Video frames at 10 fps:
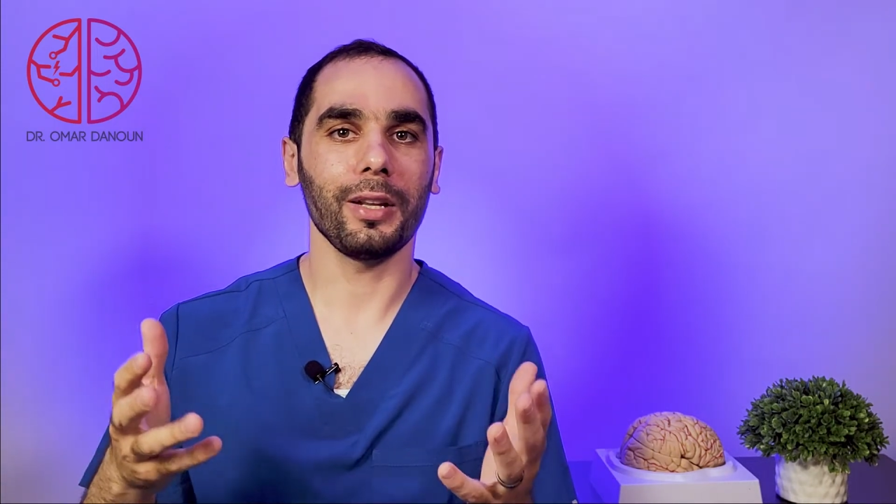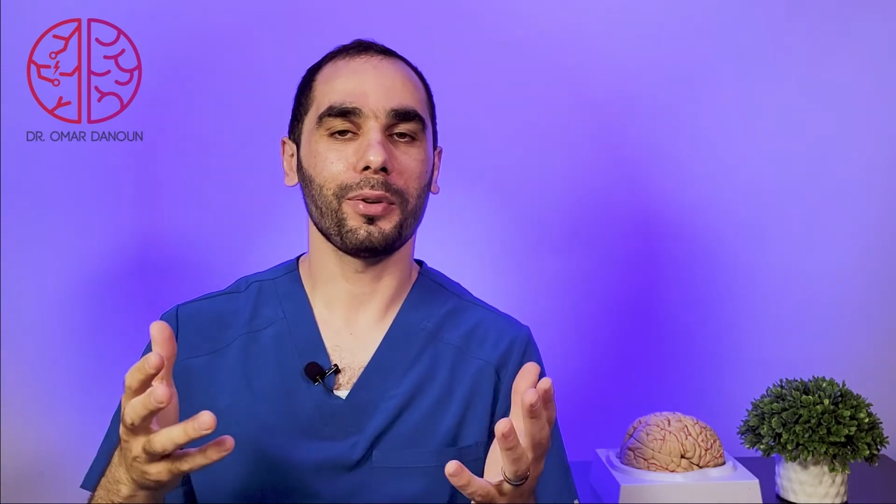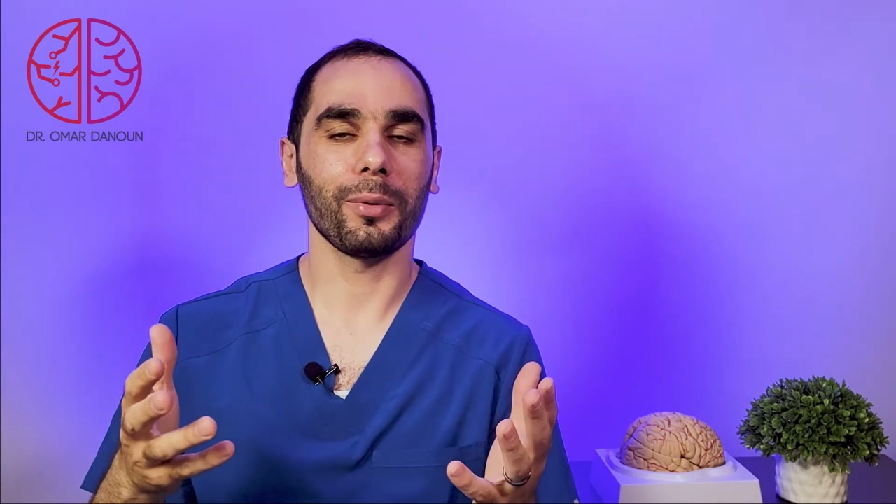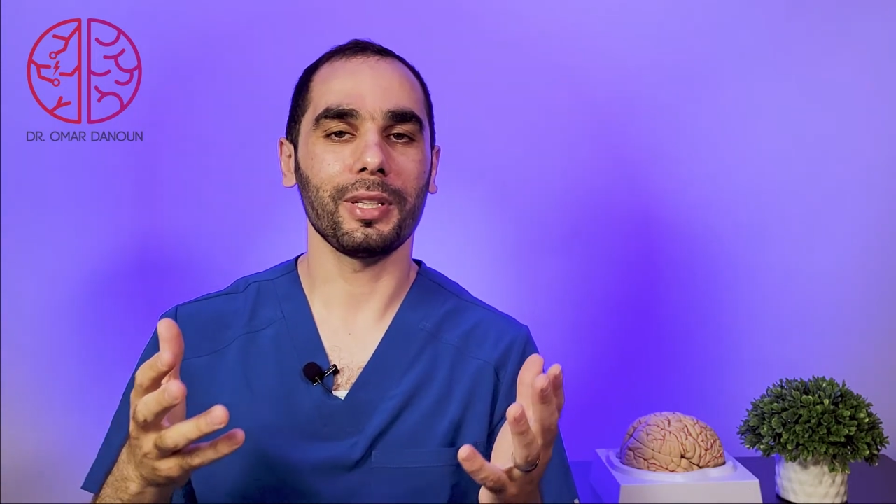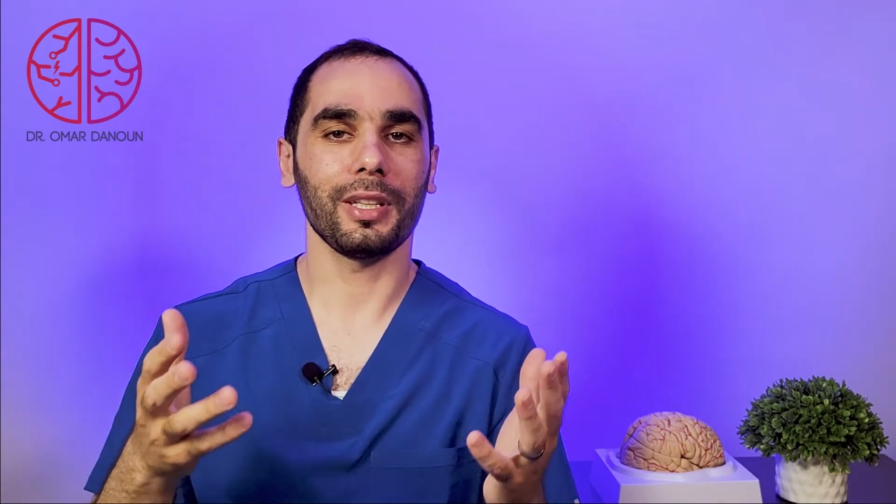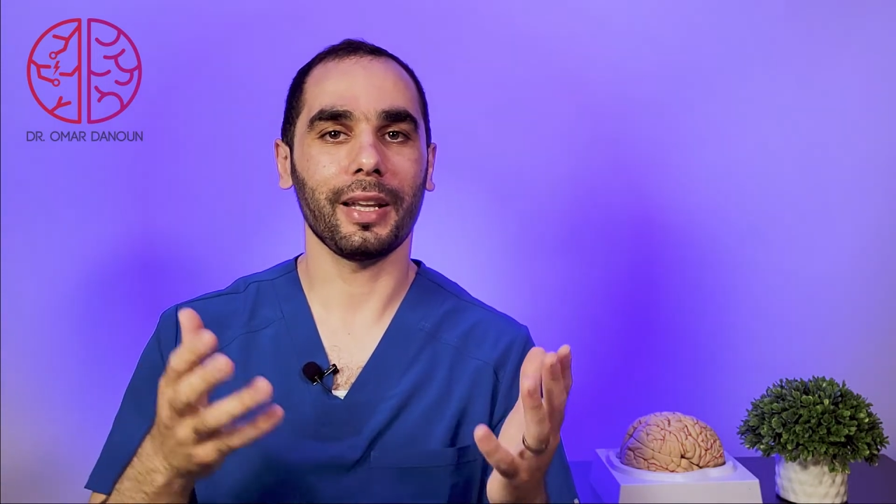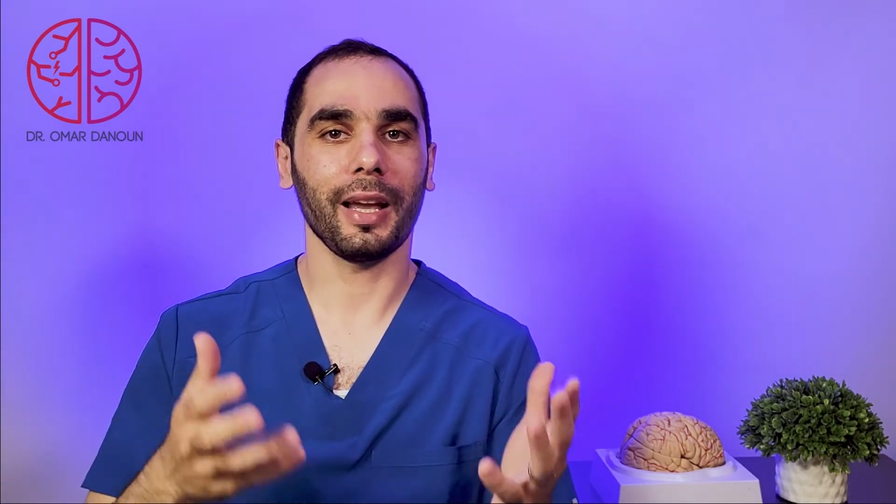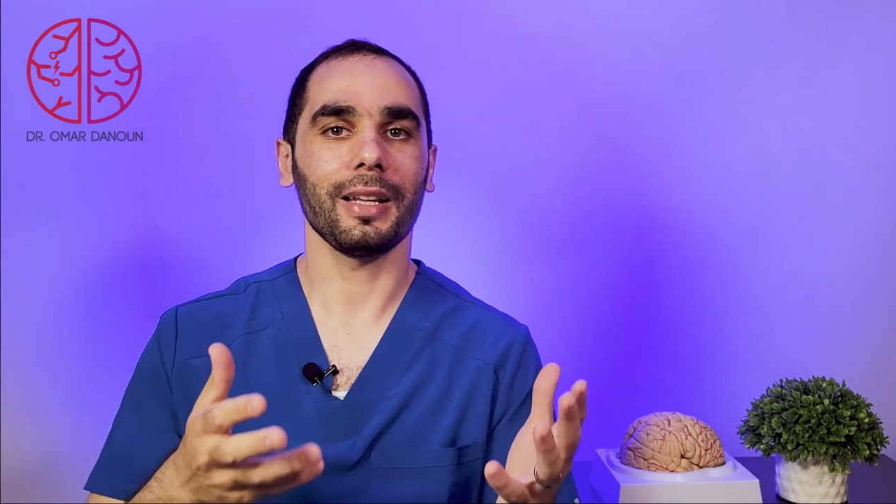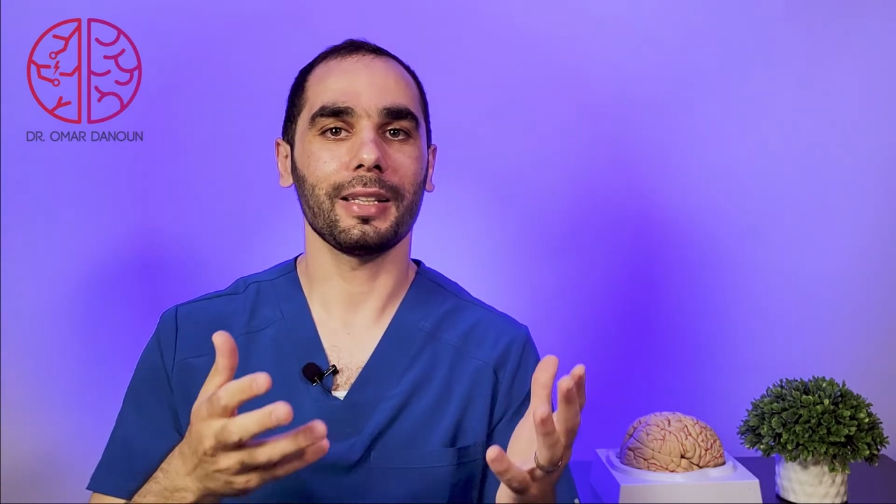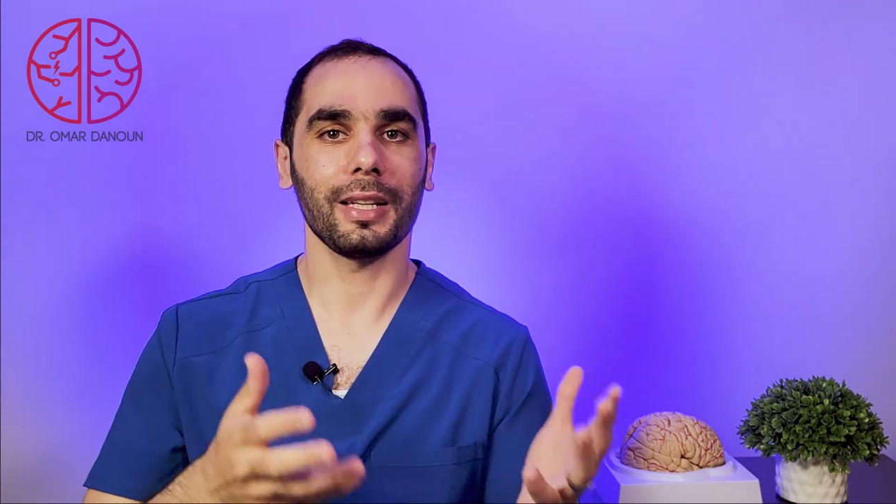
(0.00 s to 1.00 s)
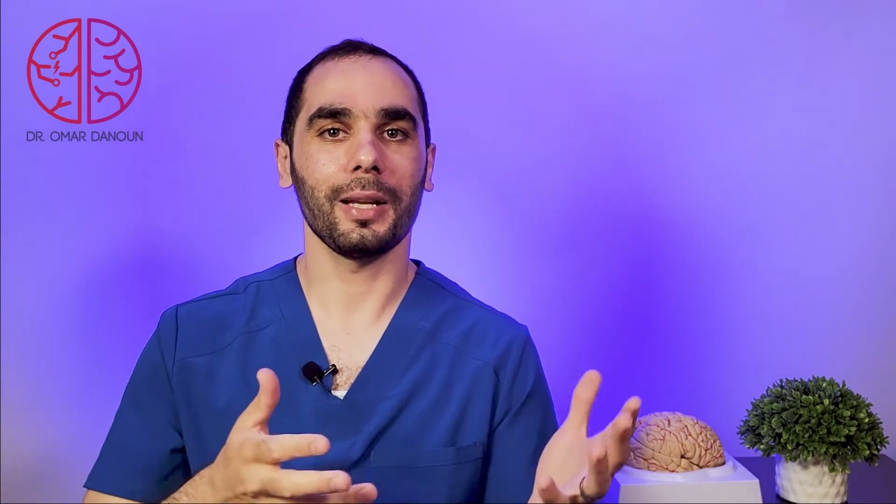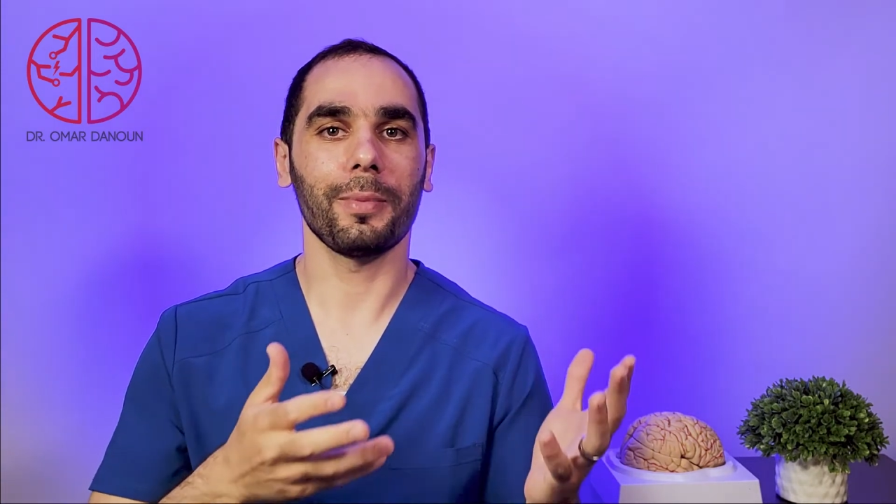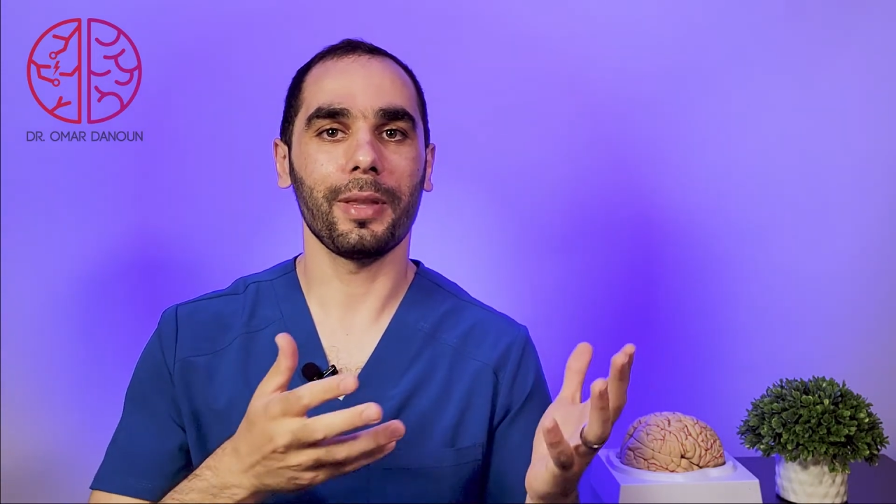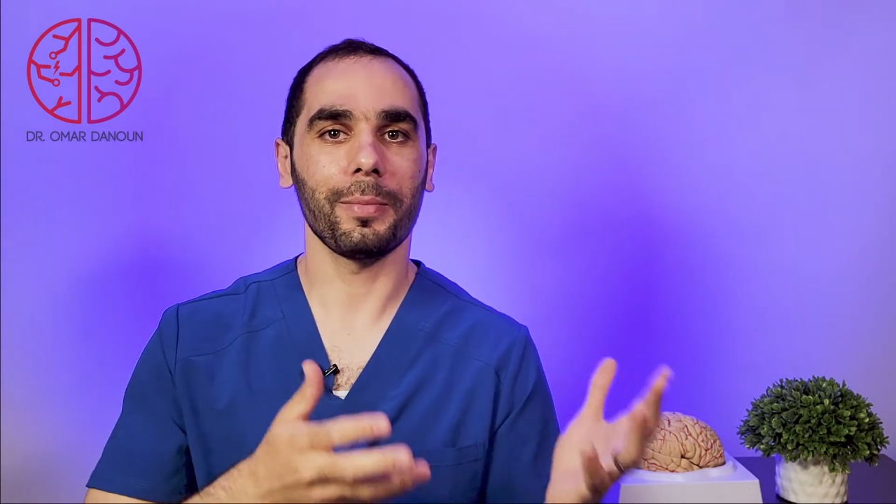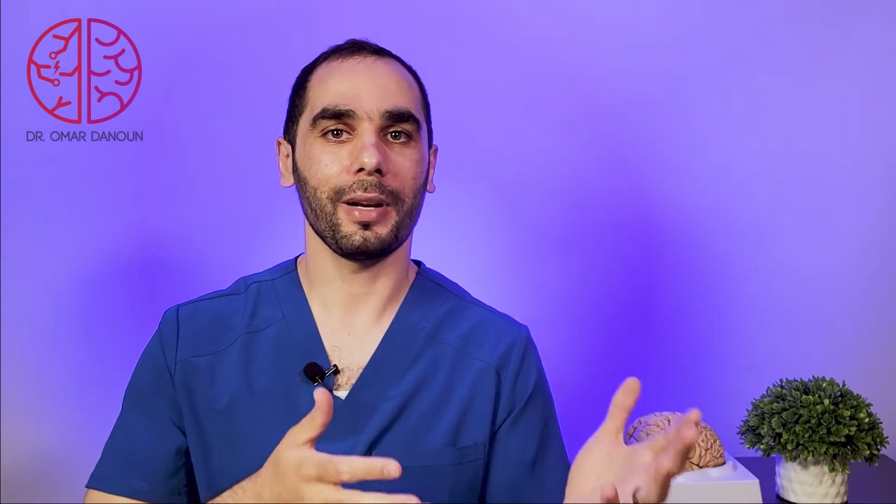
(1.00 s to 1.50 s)
information can slip
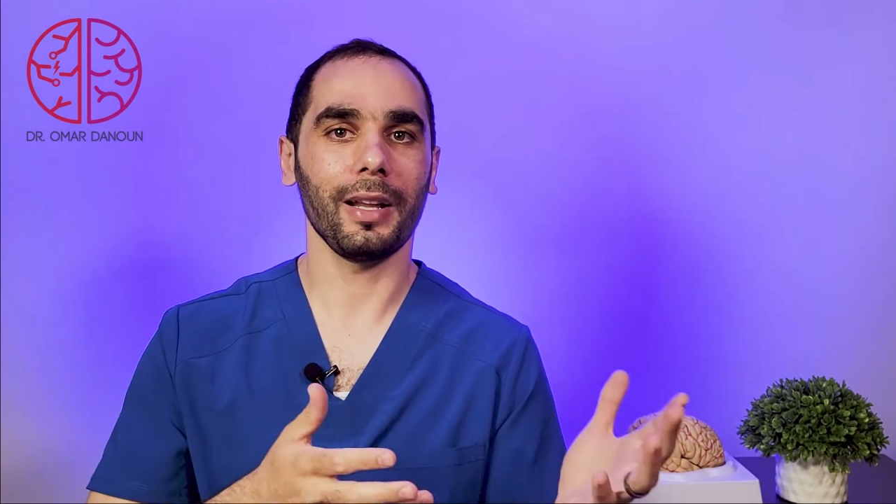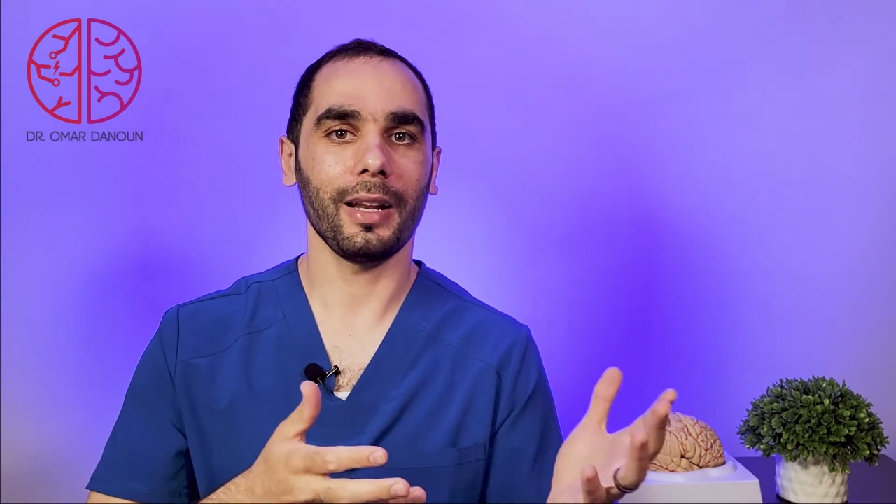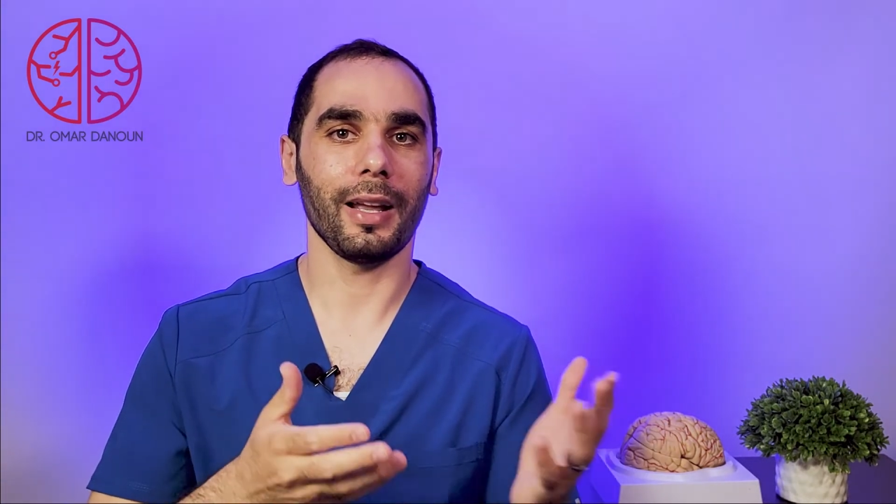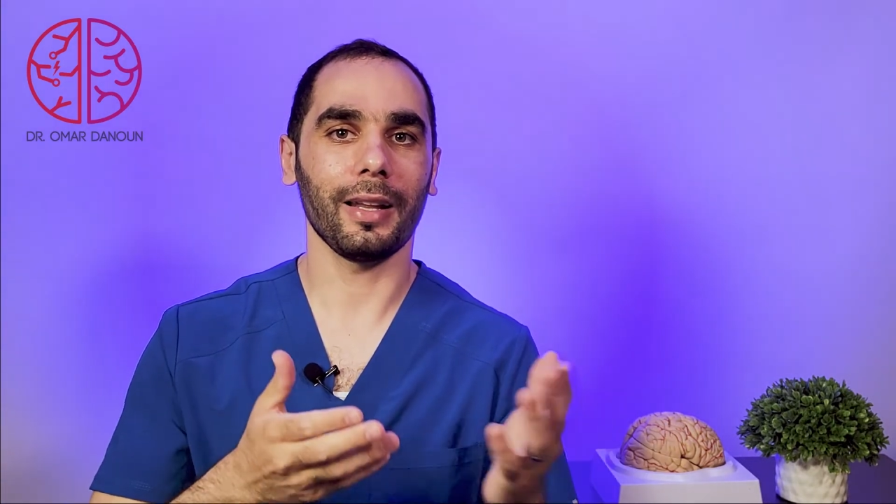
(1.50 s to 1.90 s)
the brain